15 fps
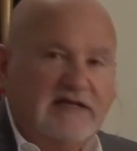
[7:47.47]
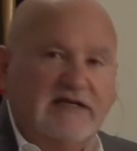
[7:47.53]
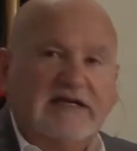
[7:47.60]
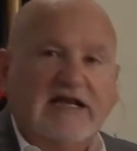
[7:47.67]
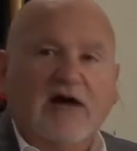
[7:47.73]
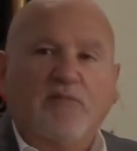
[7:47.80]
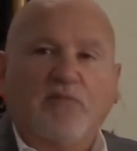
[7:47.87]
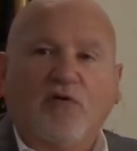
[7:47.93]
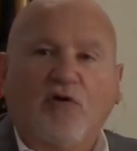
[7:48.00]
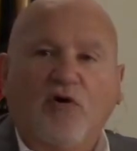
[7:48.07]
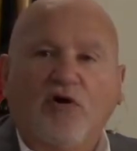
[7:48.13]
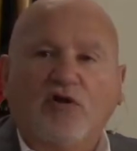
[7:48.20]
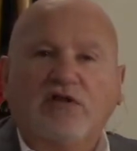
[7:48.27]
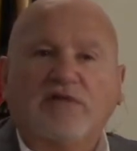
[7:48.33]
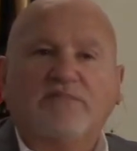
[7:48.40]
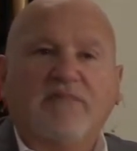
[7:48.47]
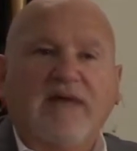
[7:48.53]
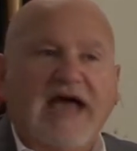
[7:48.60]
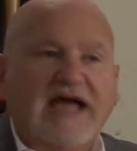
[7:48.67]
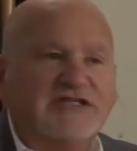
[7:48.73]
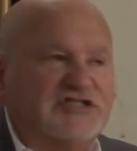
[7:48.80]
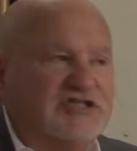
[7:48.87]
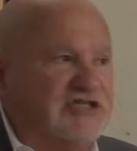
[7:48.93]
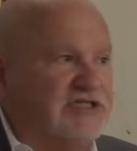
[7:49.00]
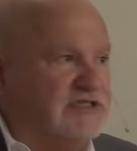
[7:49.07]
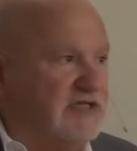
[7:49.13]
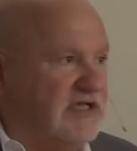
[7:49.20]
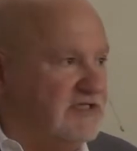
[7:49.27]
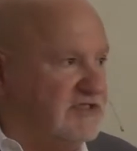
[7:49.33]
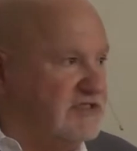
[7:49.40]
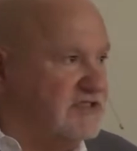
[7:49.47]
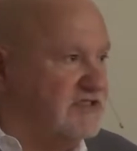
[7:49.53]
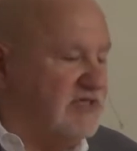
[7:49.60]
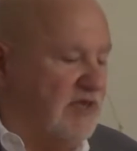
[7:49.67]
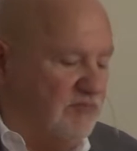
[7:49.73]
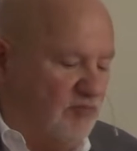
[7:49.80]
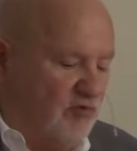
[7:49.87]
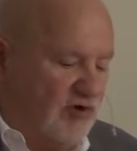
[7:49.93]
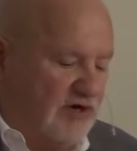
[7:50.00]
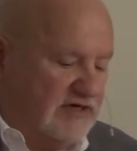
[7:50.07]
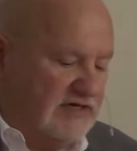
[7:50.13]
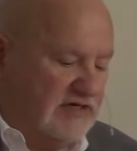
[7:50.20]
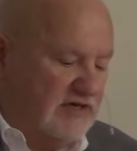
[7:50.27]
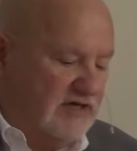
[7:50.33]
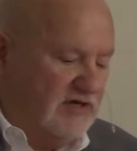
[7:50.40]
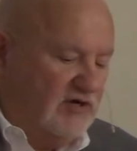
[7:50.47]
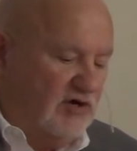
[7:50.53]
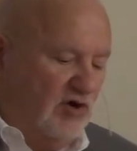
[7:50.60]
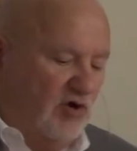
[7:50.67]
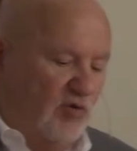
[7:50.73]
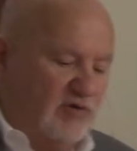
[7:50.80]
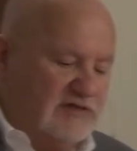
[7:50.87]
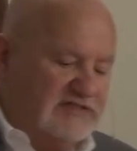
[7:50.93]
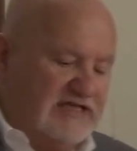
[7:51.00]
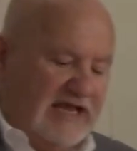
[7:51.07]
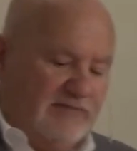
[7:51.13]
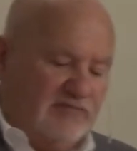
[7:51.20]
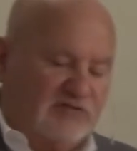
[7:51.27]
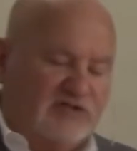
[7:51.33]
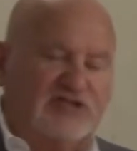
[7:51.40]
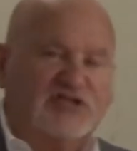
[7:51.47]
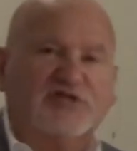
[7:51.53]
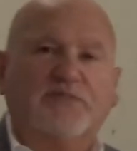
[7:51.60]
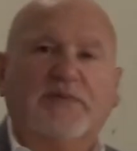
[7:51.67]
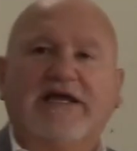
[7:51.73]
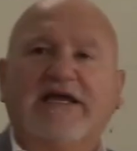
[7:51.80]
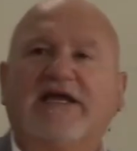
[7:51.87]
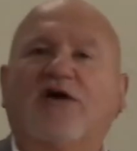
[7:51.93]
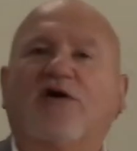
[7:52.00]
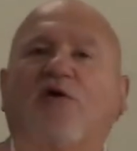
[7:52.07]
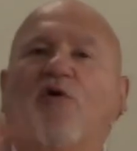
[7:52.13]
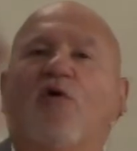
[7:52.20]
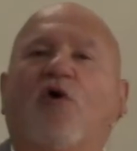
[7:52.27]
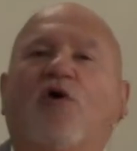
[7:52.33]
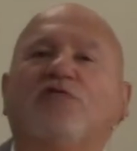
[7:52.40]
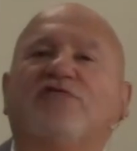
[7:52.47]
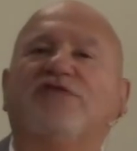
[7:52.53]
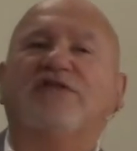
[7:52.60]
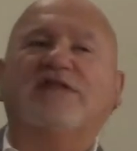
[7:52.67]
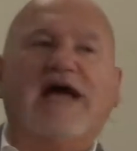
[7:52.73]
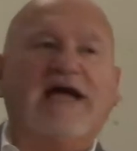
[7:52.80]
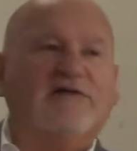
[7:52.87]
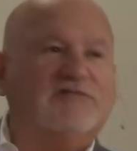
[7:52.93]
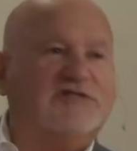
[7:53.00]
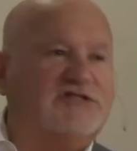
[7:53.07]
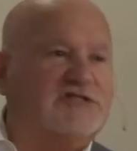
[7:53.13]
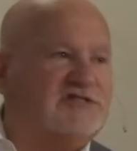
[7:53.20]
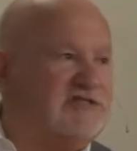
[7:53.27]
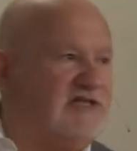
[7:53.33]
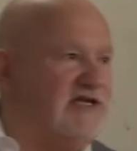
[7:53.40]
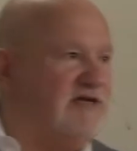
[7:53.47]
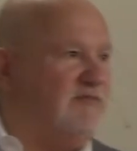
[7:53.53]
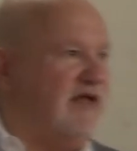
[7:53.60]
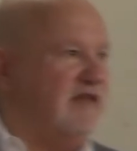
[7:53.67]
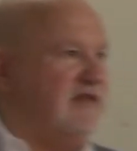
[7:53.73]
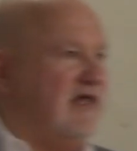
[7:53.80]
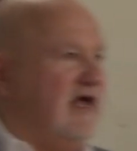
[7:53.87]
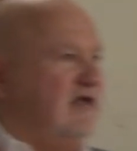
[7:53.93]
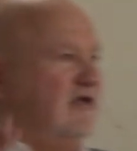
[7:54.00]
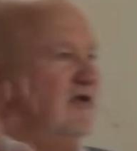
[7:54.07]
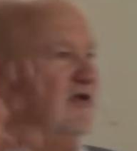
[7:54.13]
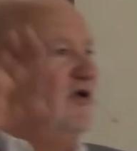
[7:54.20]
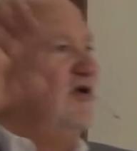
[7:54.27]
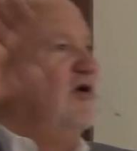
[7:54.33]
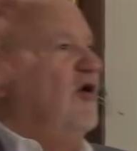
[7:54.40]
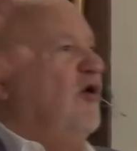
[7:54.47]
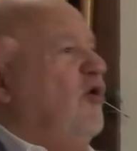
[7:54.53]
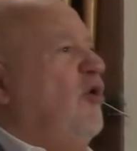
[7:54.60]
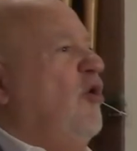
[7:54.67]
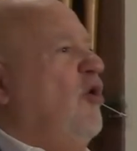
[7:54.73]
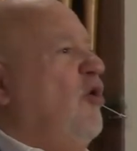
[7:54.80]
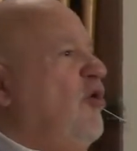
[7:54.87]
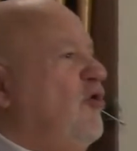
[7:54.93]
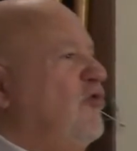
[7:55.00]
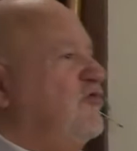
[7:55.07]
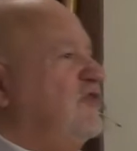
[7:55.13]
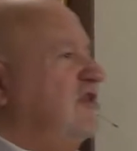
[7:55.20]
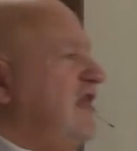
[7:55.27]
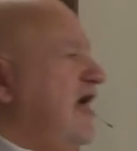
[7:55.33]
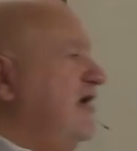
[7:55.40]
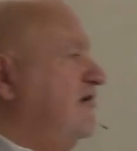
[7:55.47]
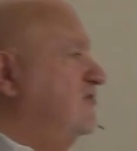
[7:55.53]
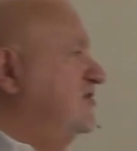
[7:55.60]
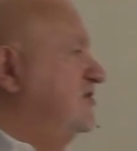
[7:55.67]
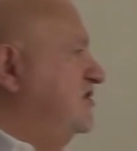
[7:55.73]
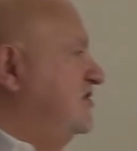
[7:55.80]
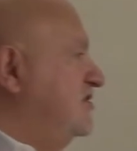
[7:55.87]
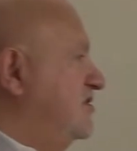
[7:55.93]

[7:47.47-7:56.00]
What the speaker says: Now Paul imagined someone who was able to speak all the languages. Think about that. All the languages.